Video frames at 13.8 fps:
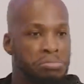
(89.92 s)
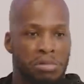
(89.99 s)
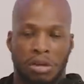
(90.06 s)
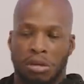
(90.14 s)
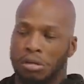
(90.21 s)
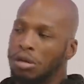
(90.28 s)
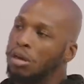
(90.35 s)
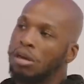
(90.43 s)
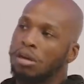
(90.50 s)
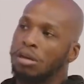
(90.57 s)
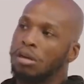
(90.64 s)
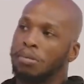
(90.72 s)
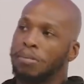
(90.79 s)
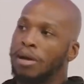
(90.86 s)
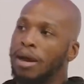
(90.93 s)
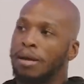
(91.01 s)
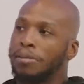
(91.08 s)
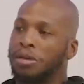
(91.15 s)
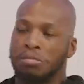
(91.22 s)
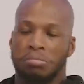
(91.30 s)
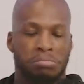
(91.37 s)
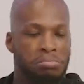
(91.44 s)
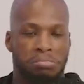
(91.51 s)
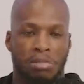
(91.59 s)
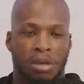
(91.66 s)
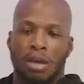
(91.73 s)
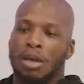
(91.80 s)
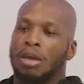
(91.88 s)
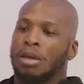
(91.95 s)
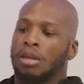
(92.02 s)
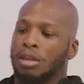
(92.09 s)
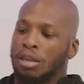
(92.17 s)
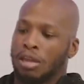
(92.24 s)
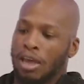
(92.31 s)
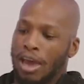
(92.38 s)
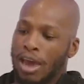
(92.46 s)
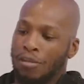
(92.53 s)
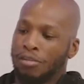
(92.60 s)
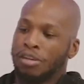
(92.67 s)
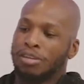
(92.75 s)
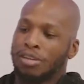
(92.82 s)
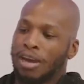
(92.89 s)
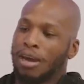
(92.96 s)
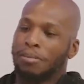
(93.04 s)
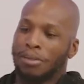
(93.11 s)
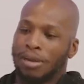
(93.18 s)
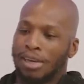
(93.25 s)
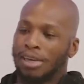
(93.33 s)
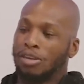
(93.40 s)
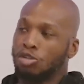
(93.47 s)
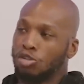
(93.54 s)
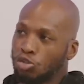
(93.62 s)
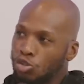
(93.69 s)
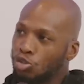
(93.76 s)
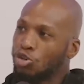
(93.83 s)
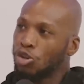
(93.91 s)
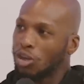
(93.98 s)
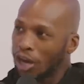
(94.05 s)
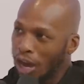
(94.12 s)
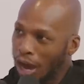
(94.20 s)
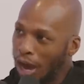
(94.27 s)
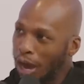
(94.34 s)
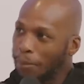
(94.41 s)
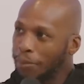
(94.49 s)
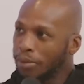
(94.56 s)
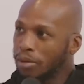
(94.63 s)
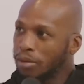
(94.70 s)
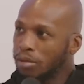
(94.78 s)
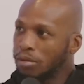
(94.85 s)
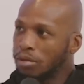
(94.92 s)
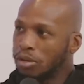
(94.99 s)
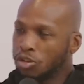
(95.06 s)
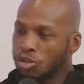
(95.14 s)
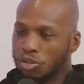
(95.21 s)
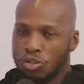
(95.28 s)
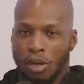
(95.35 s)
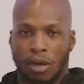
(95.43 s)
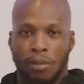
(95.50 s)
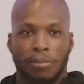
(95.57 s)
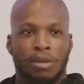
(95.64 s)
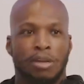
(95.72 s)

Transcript: In Miami, every time he stood up, he just stood up.